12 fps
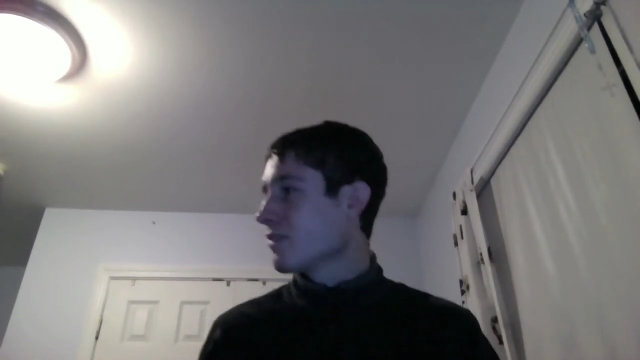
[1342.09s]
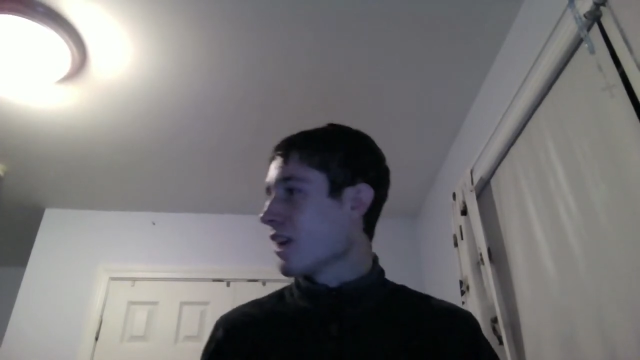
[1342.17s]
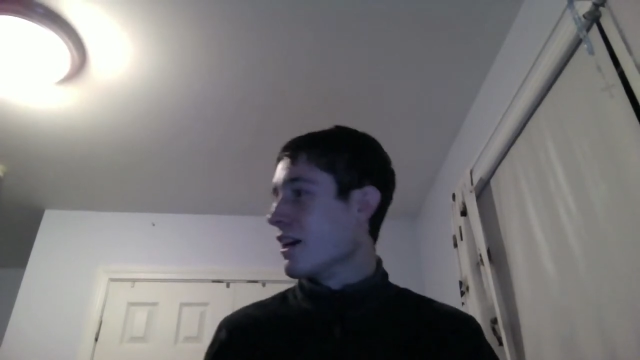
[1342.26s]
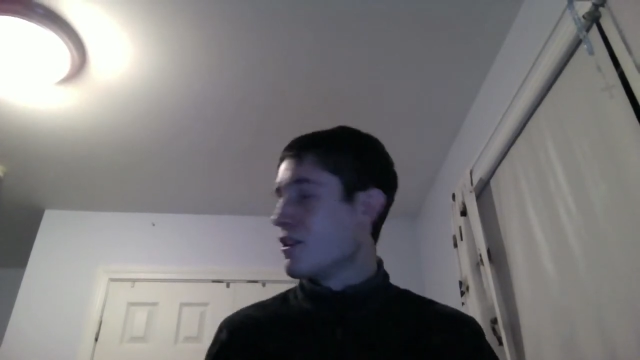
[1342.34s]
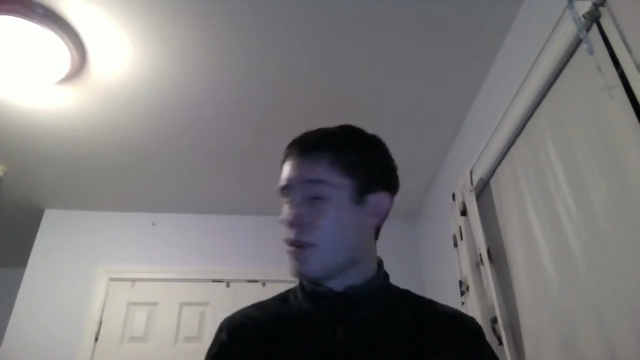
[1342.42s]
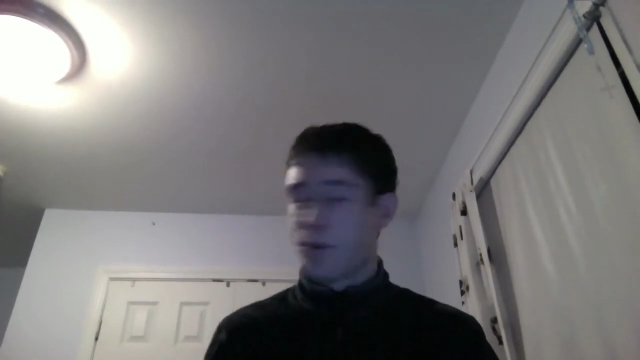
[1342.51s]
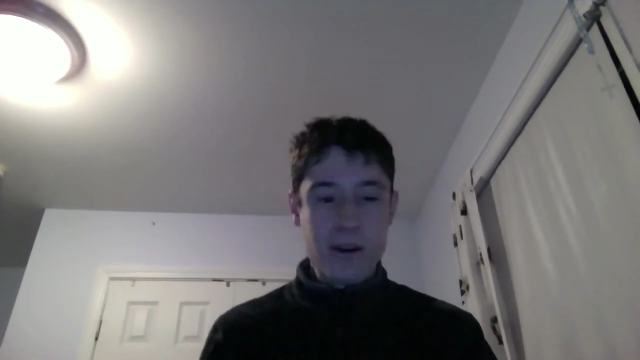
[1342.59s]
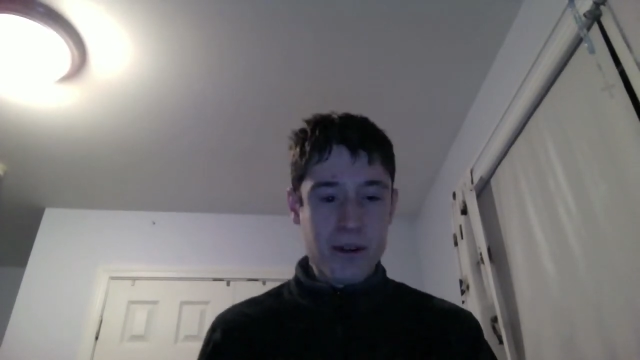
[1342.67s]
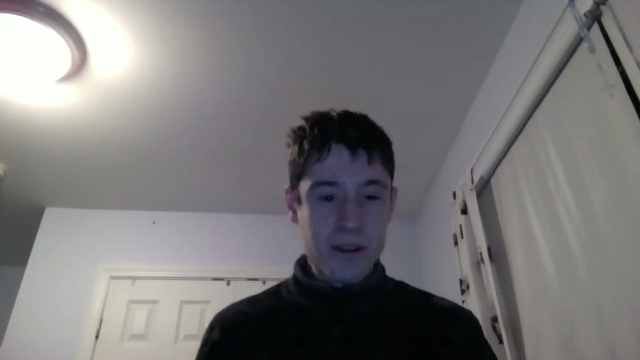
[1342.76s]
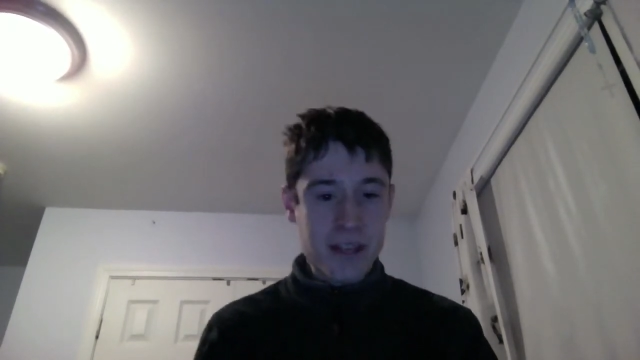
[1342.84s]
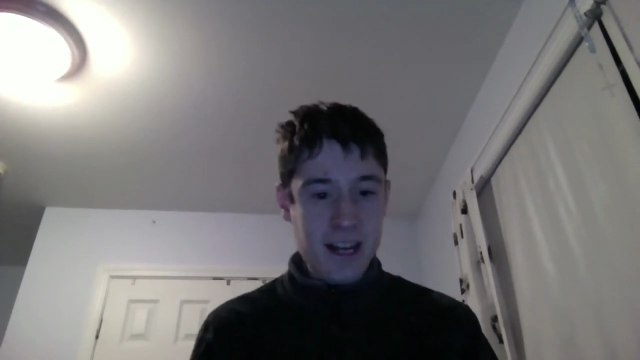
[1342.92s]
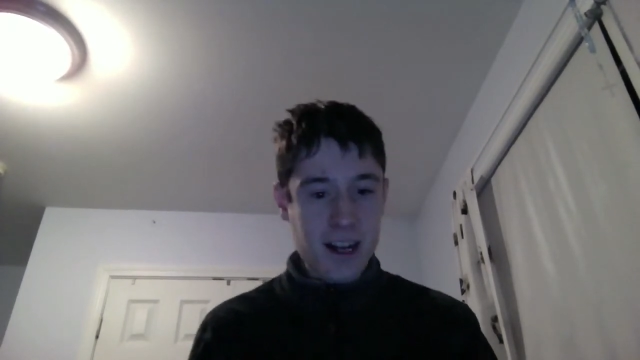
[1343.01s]
I don't own
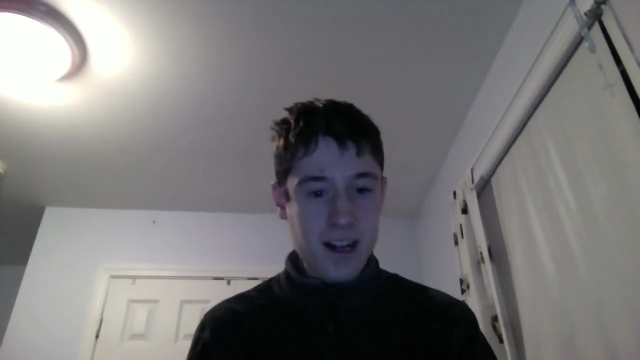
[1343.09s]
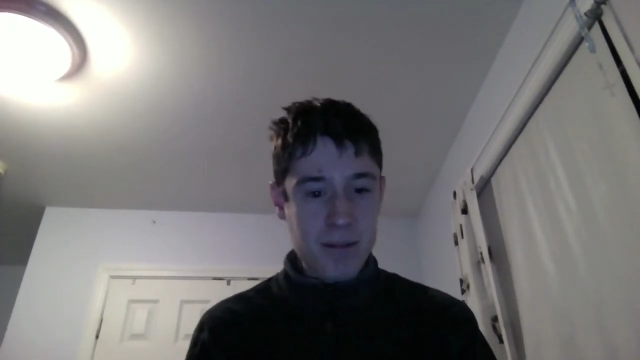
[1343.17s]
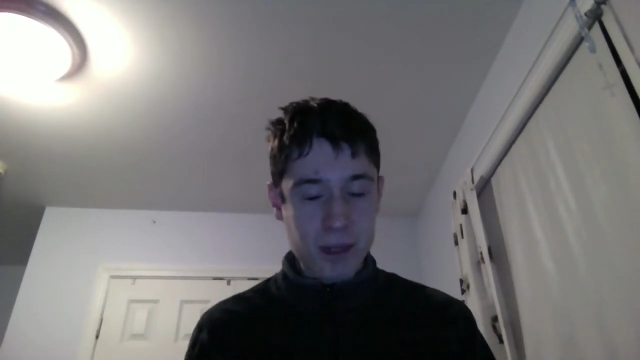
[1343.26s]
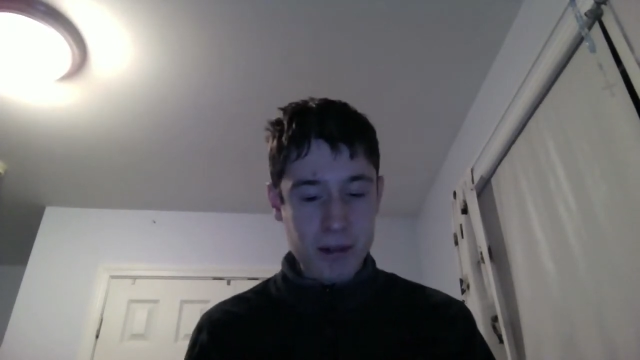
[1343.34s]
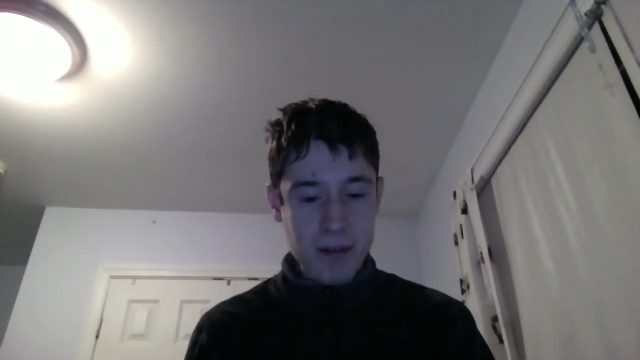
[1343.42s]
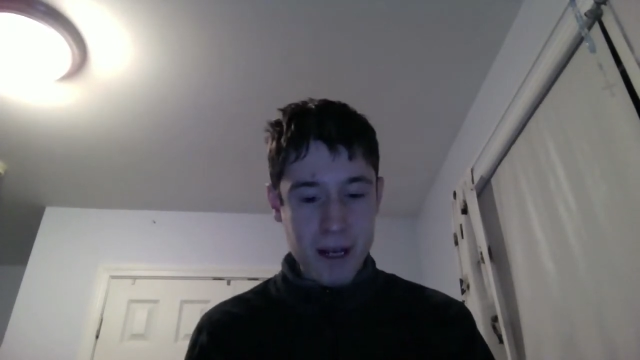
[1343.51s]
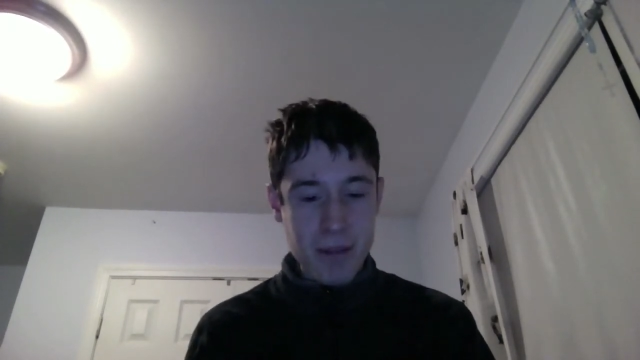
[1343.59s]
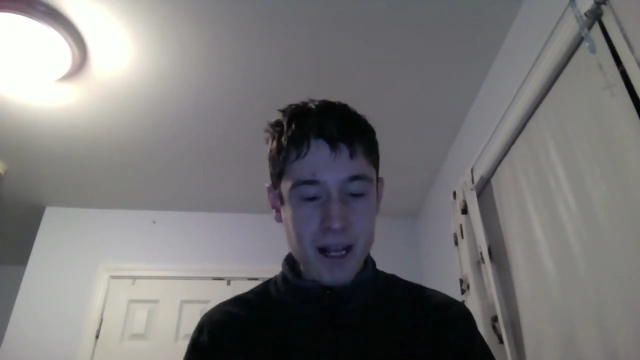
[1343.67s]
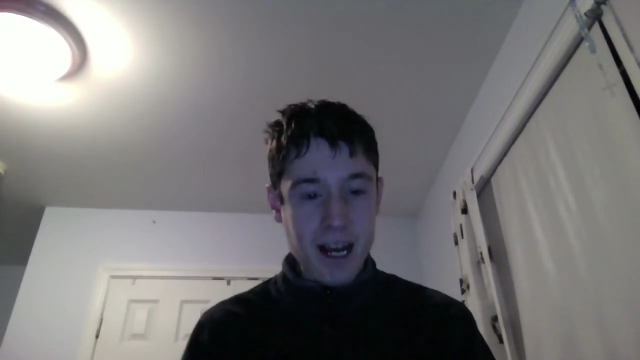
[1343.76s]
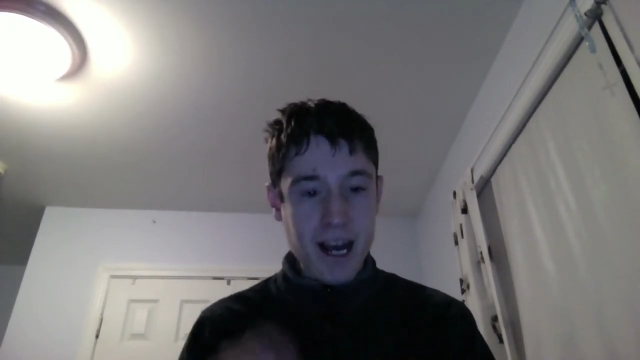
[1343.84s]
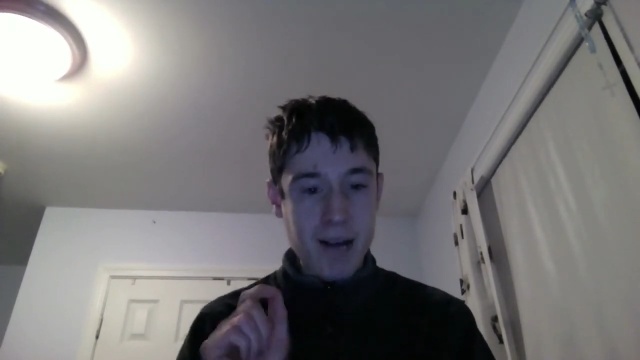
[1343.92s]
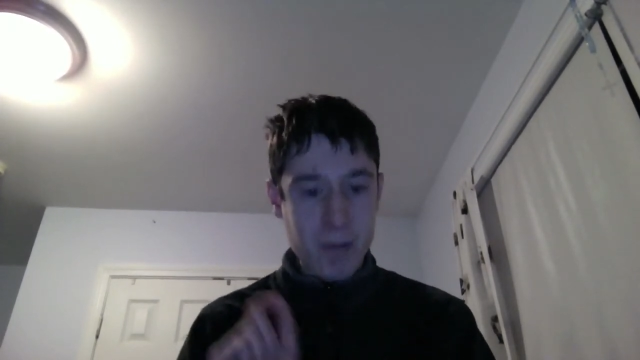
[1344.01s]
that on Blu-ray, but
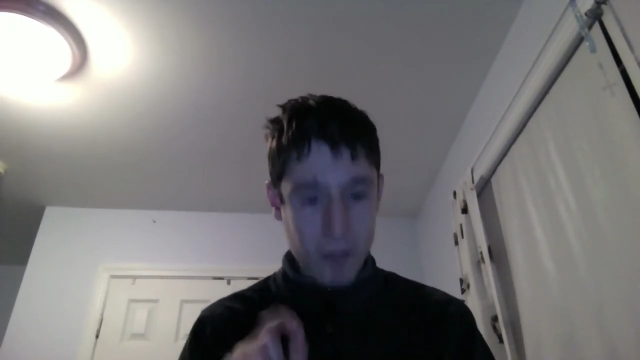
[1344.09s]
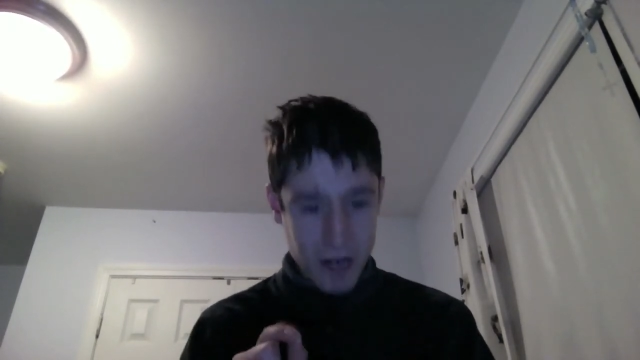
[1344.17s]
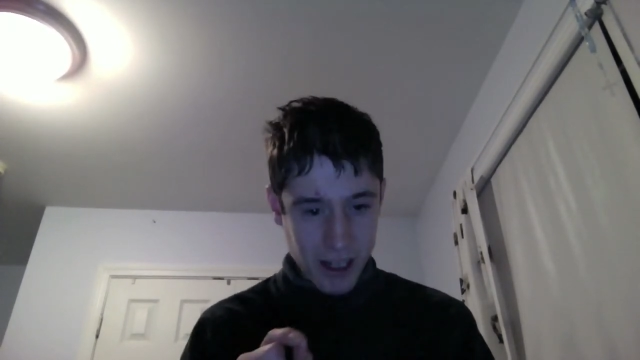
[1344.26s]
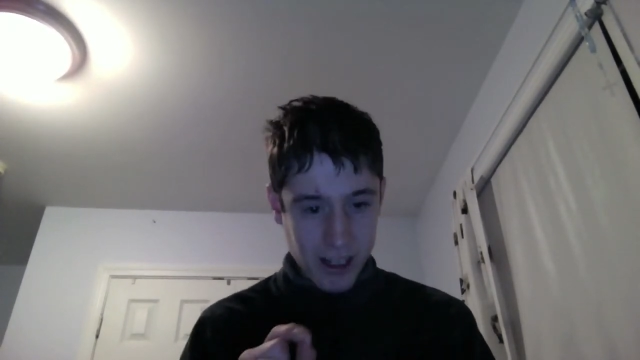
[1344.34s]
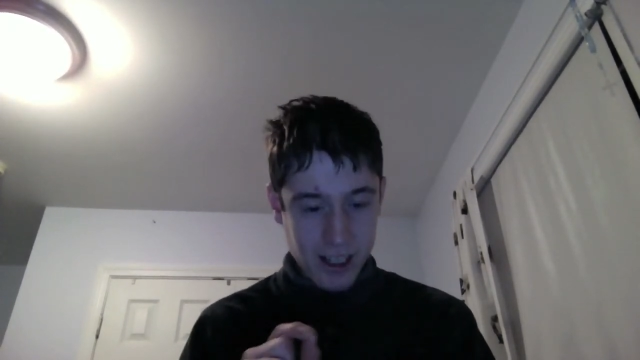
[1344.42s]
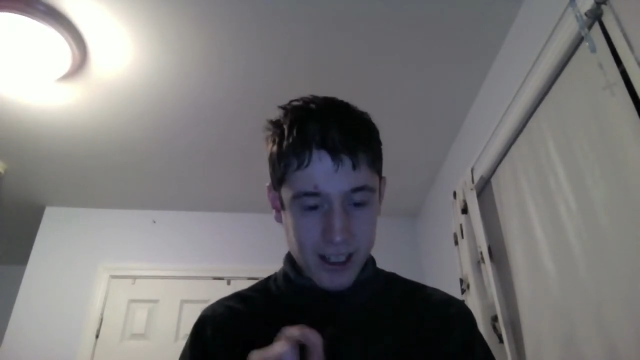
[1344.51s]
I will.